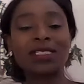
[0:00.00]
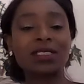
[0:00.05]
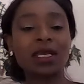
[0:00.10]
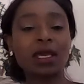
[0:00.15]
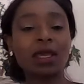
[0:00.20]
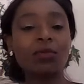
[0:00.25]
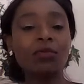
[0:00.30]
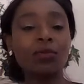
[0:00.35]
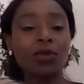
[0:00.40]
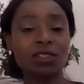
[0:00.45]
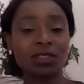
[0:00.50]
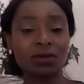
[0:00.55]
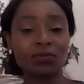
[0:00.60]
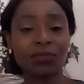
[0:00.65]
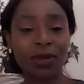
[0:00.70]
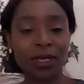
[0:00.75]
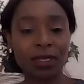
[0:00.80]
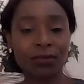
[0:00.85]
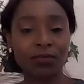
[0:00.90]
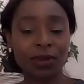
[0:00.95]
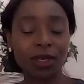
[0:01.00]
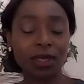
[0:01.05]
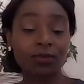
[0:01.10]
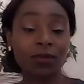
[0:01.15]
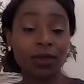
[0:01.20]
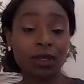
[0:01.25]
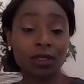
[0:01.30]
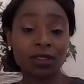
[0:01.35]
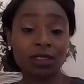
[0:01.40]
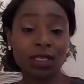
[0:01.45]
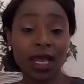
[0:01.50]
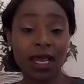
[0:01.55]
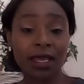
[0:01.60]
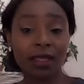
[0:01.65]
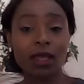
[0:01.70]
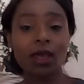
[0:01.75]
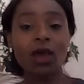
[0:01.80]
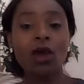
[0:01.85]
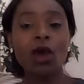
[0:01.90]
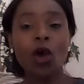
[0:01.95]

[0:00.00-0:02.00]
I say a month's embedding period because, like,